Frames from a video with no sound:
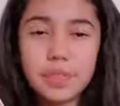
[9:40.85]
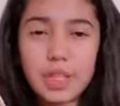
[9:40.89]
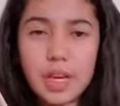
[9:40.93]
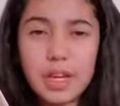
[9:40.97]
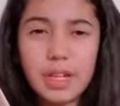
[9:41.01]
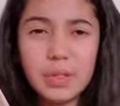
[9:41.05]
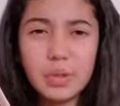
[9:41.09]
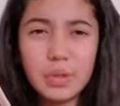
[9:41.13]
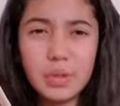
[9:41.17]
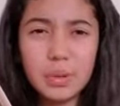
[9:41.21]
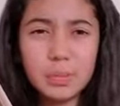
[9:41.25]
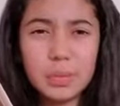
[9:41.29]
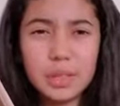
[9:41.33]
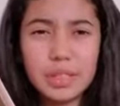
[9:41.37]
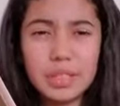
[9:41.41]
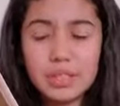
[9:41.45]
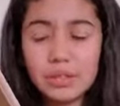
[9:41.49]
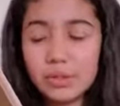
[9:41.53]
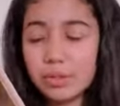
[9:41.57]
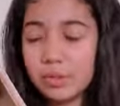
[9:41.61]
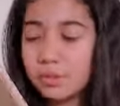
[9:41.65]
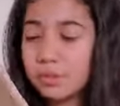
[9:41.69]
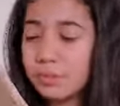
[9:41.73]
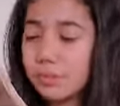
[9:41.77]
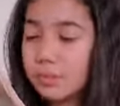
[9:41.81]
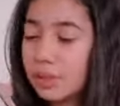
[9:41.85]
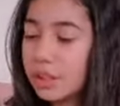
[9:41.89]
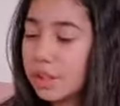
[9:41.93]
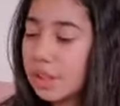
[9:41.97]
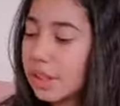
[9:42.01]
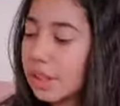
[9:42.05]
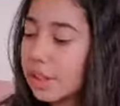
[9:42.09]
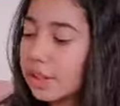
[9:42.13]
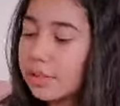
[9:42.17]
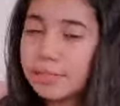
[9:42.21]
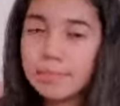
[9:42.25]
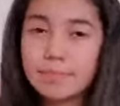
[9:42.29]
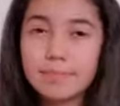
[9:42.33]
I normally don't
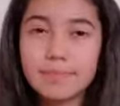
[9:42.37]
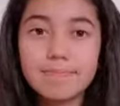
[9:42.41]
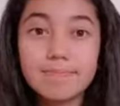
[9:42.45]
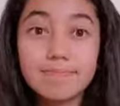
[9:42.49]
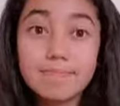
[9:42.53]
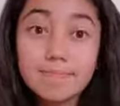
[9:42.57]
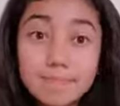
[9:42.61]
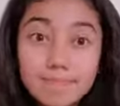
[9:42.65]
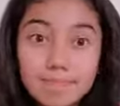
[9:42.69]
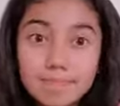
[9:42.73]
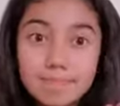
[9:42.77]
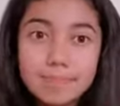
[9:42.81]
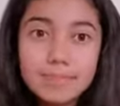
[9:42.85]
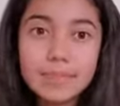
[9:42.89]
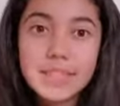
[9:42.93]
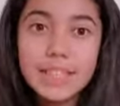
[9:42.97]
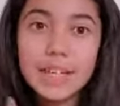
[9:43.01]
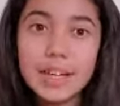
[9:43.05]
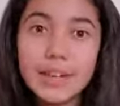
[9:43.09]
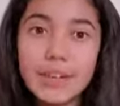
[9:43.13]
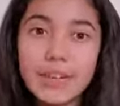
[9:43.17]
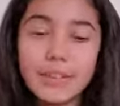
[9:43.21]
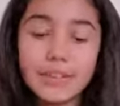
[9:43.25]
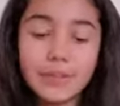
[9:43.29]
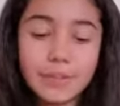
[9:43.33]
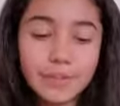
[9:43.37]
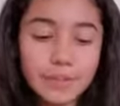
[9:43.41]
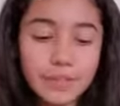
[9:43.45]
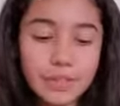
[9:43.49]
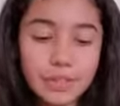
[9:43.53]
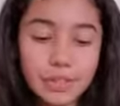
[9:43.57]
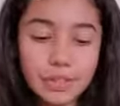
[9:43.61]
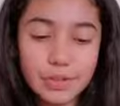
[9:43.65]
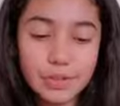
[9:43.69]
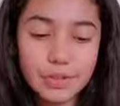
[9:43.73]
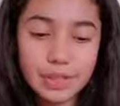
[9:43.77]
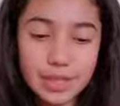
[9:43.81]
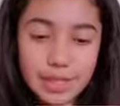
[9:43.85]
really, you know,
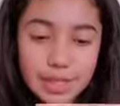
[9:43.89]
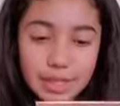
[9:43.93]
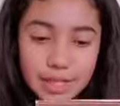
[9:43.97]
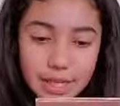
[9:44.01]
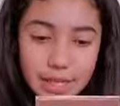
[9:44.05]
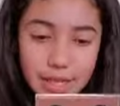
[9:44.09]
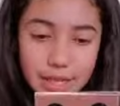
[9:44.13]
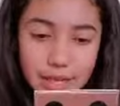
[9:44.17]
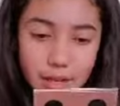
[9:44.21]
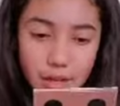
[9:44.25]
used it.